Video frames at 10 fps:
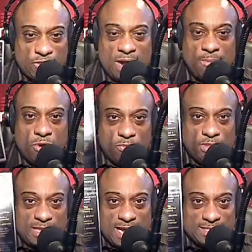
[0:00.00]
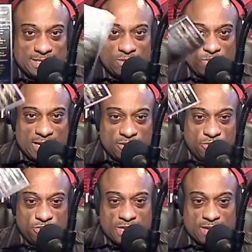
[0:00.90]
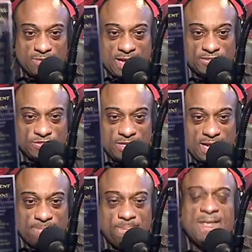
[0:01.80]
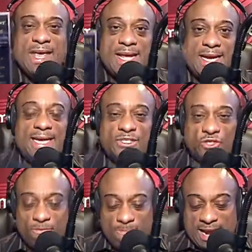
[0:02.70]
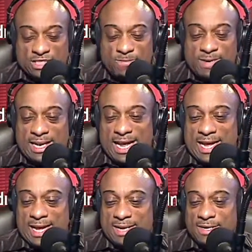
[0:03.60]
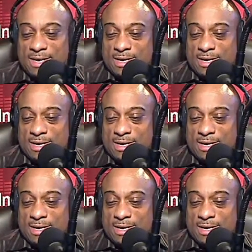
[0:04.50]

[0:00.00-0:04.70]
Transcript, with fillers: you. I'm holding that ticket. We got a good shot of that. See that? It is so management and